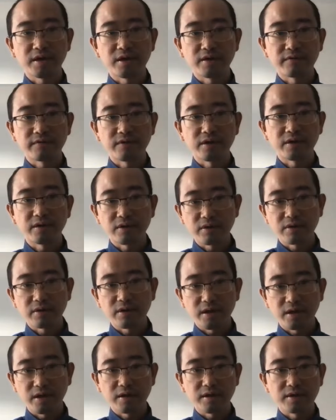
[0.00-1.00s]
and very
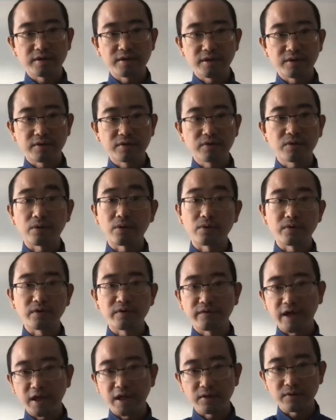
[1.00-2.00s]
early on I did a thorough
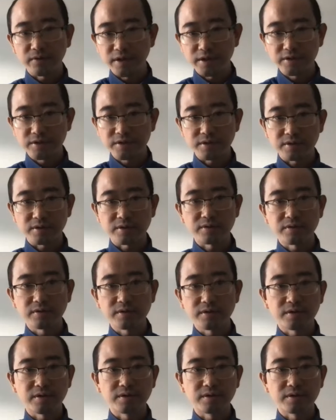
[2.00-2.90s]
evaluation